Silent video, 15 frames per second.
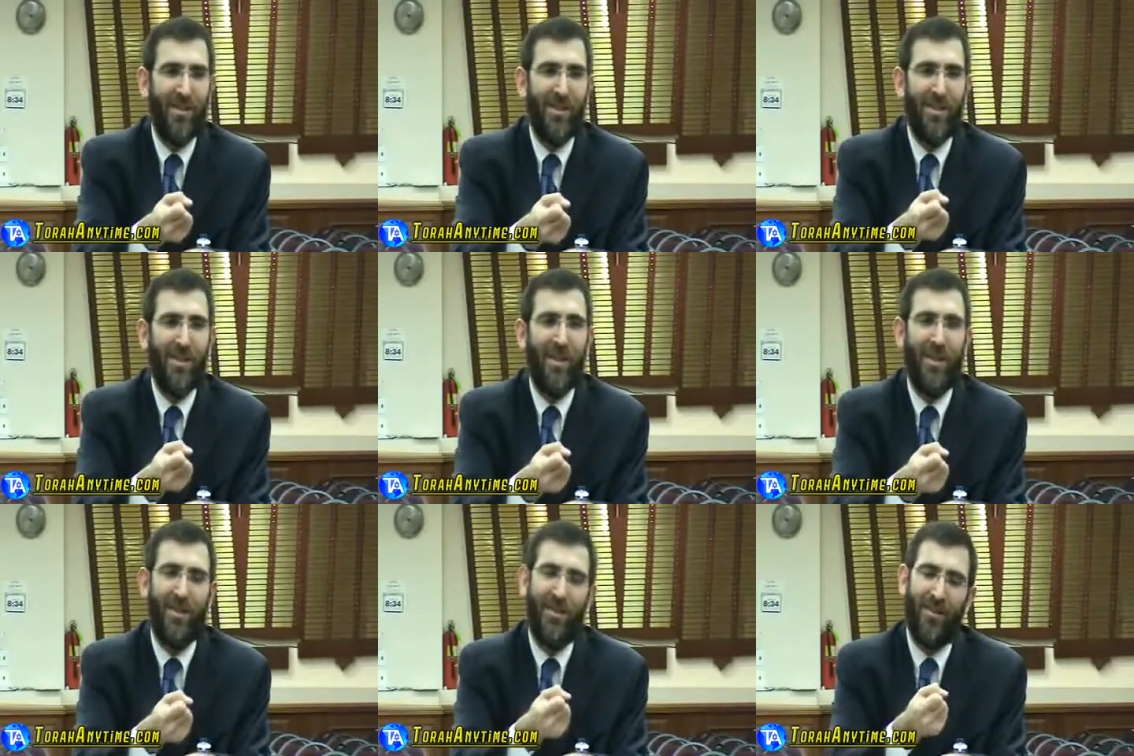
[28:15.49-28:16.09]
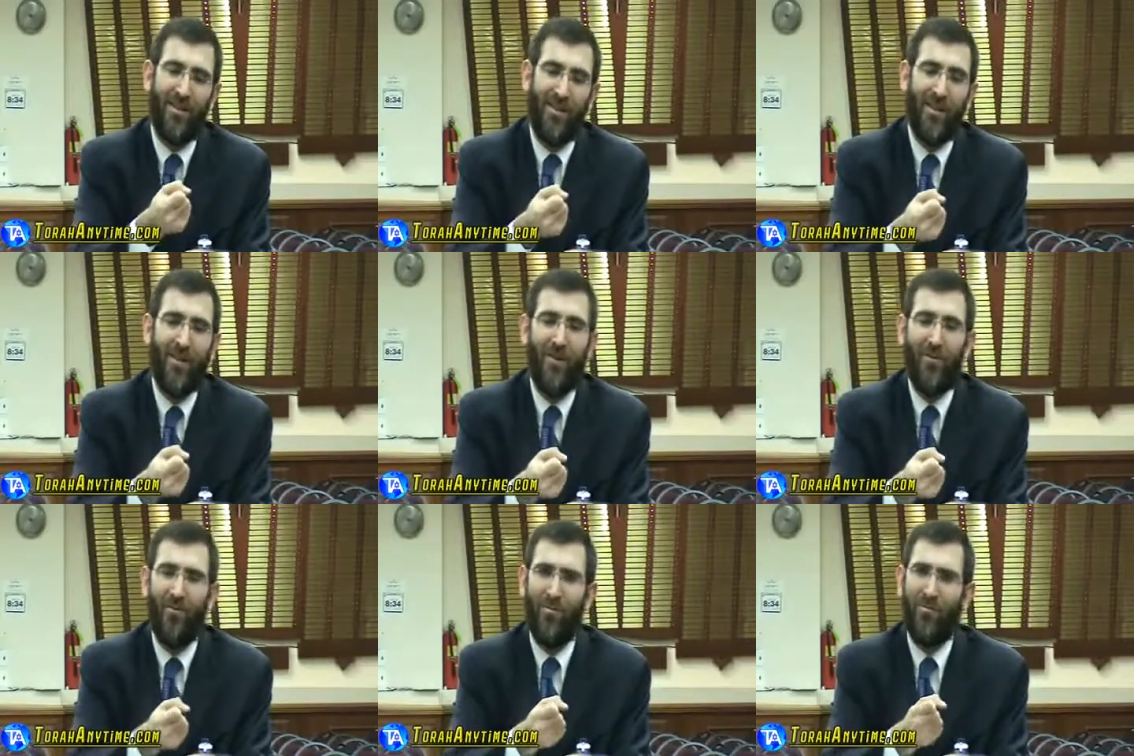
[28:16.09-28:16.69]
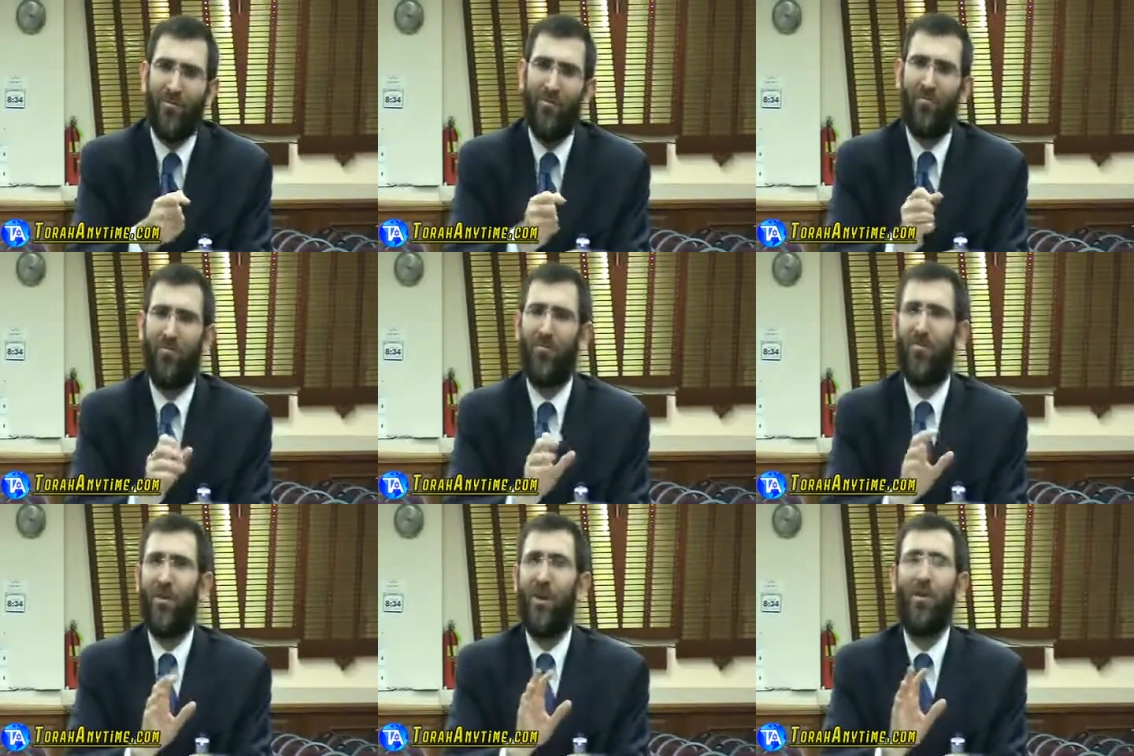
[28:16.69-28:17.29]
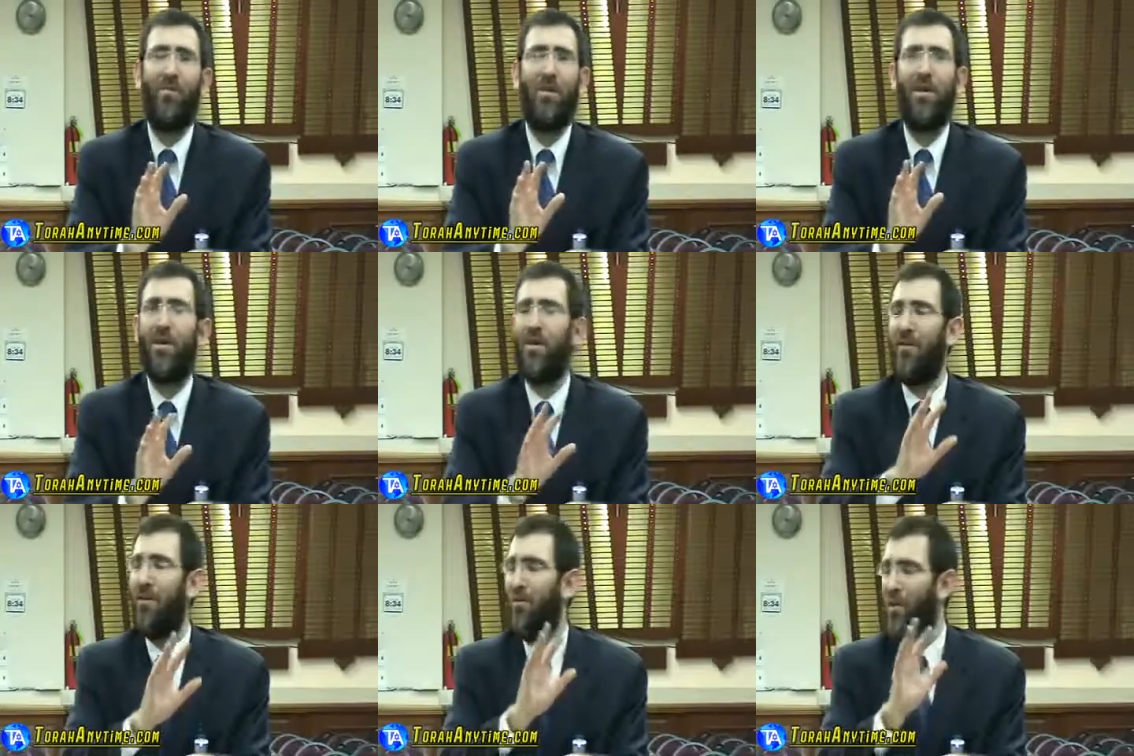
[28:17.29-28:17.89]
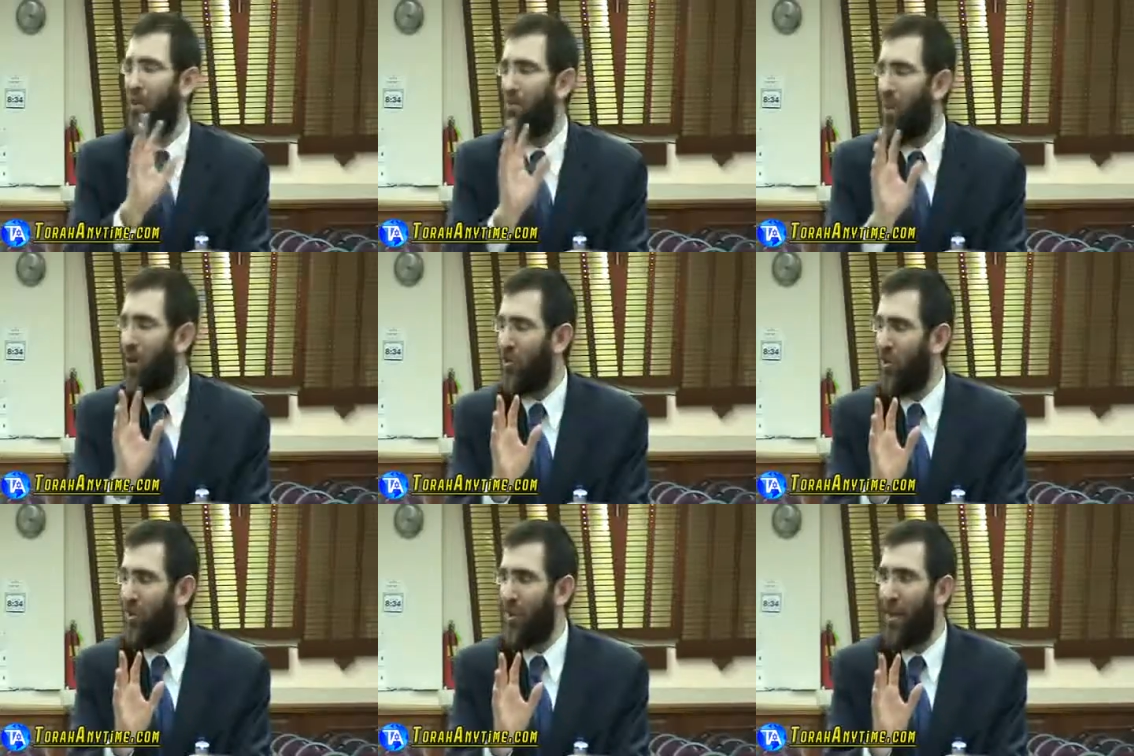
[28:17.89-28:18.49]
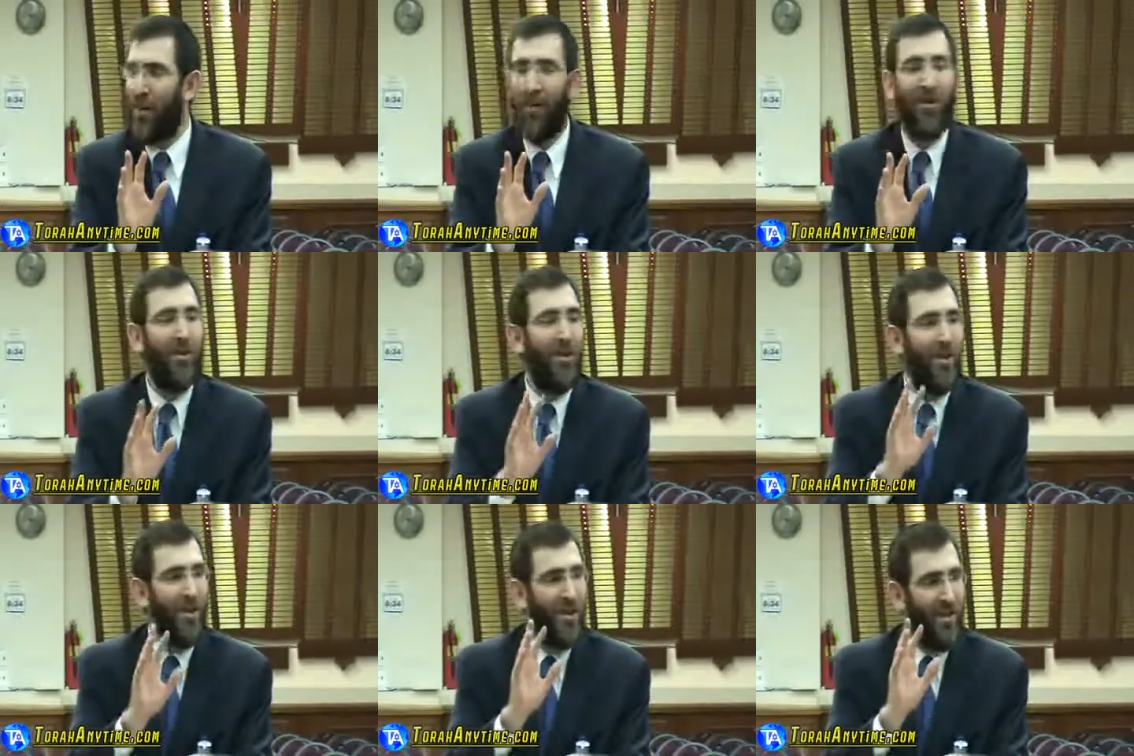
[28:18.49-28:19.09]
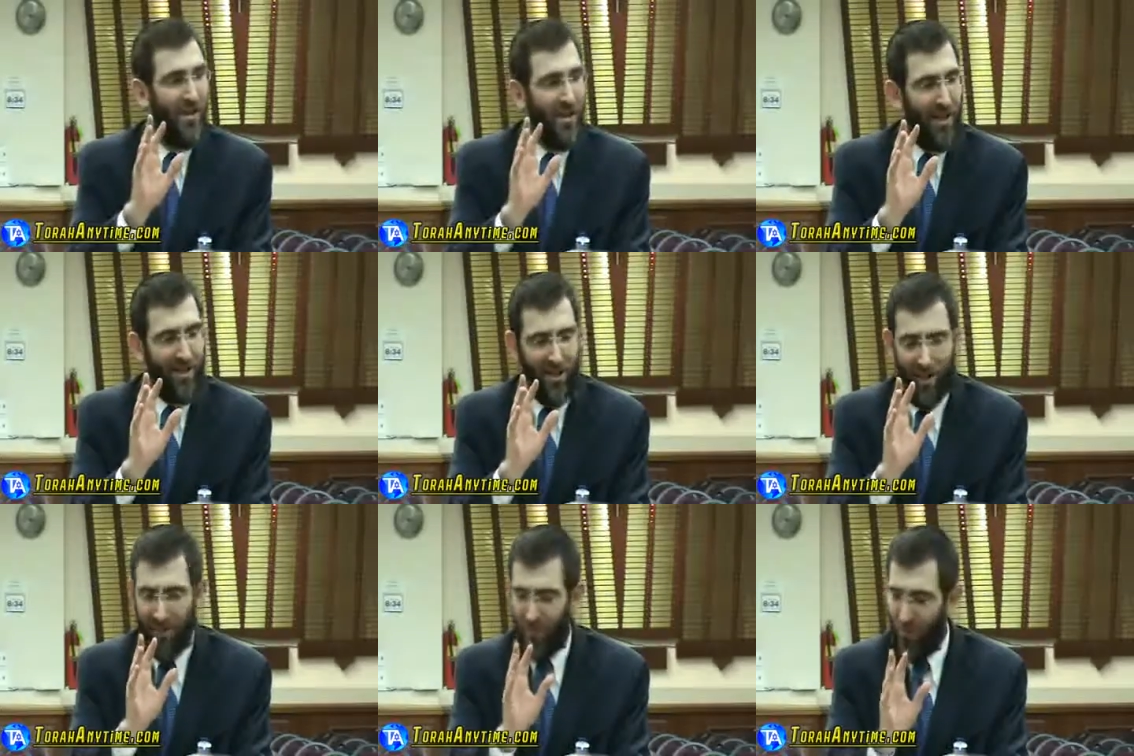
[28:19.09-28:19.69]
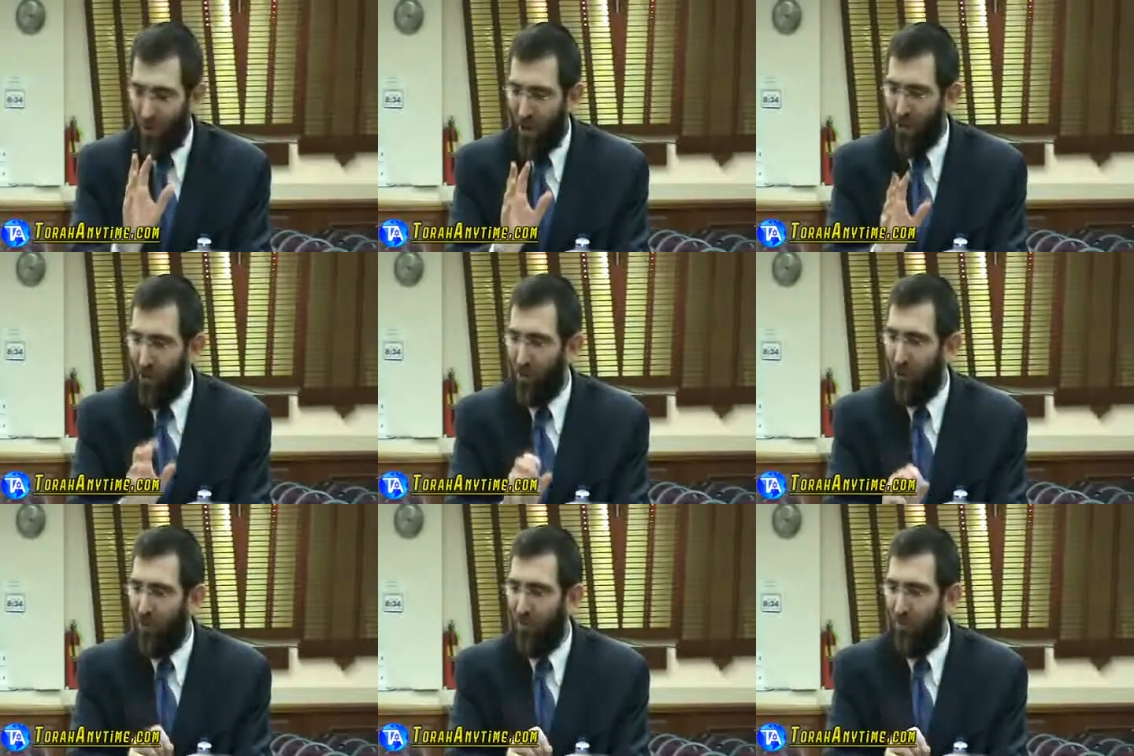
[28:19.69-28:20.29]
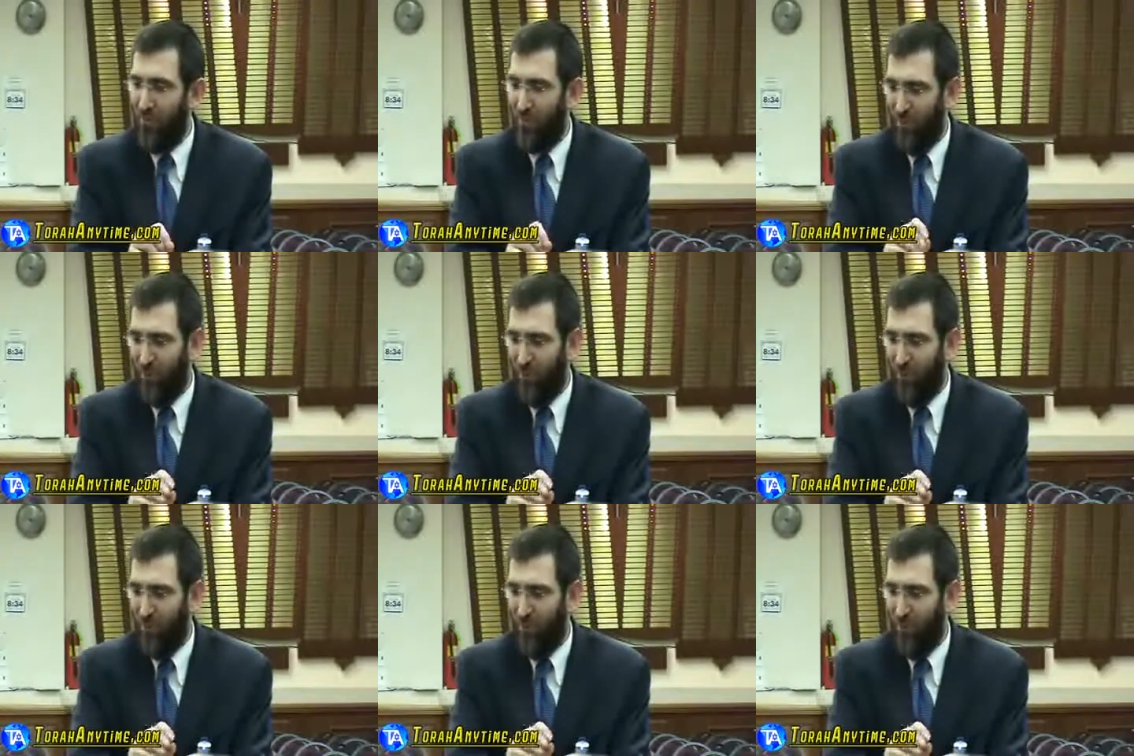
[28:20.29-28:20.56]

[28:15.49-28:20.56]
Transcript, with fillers: This is a, you know, coming when he's washing his hair under pressure.